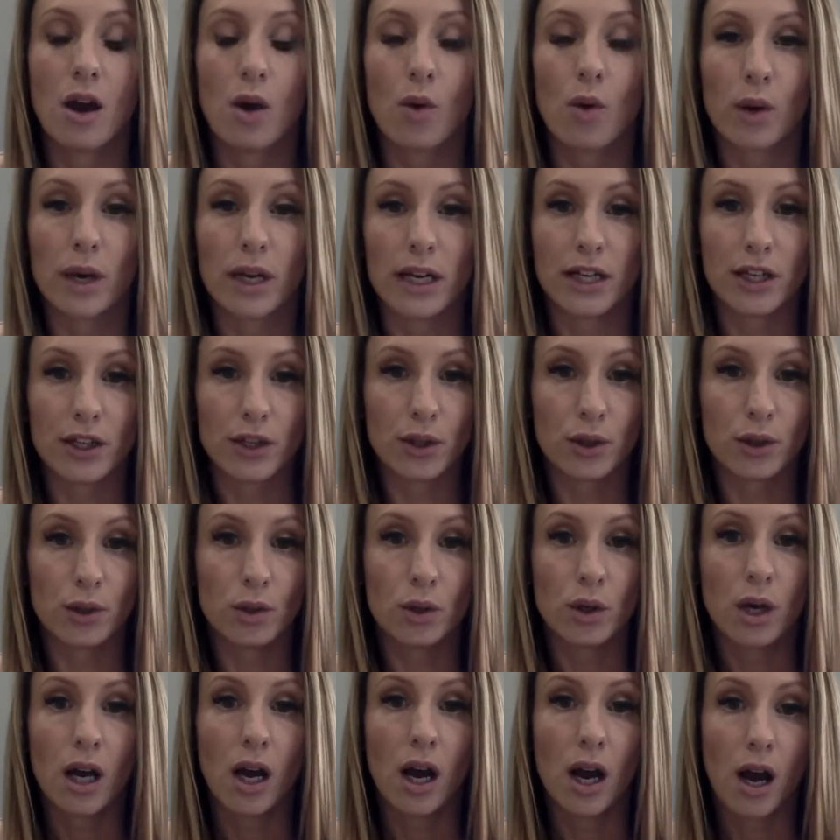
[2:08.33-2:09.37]
We're going to
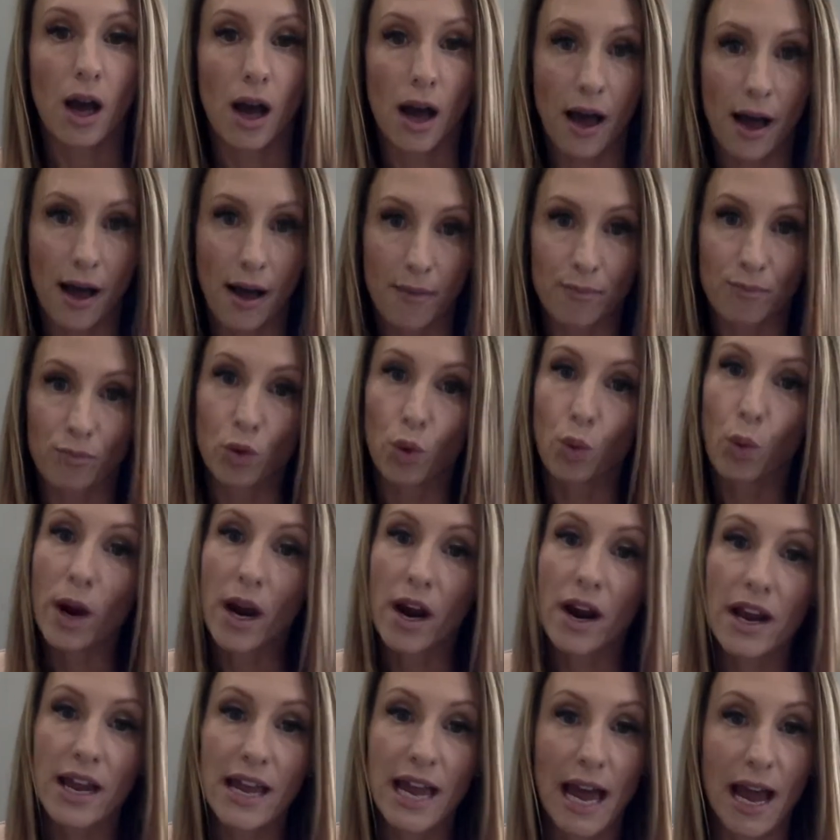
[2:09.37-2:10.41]
do where
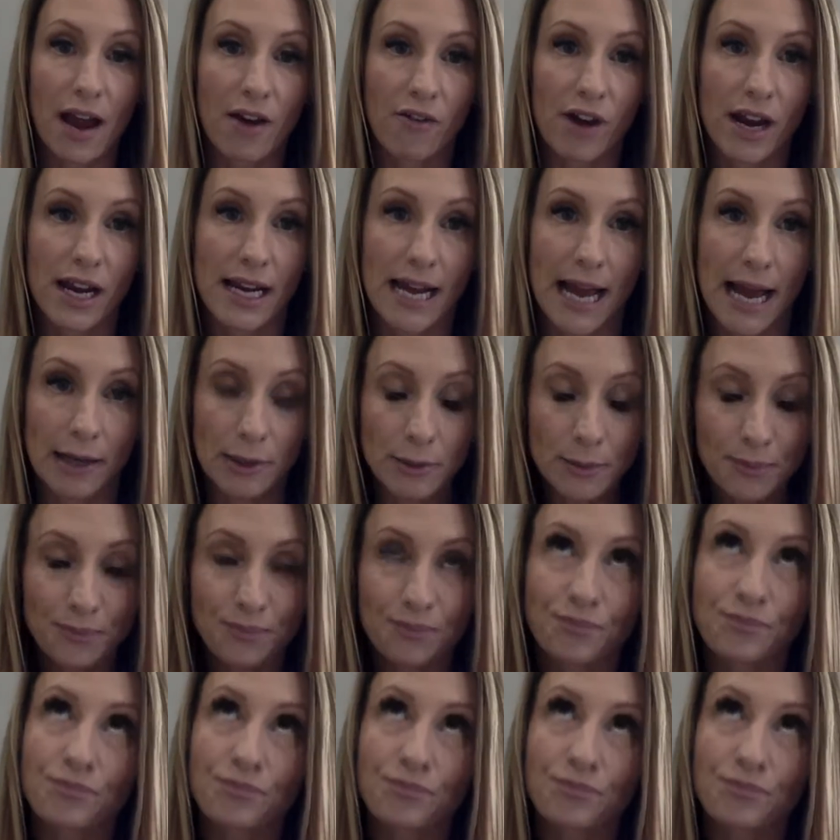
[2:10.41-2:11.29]
are you at right now?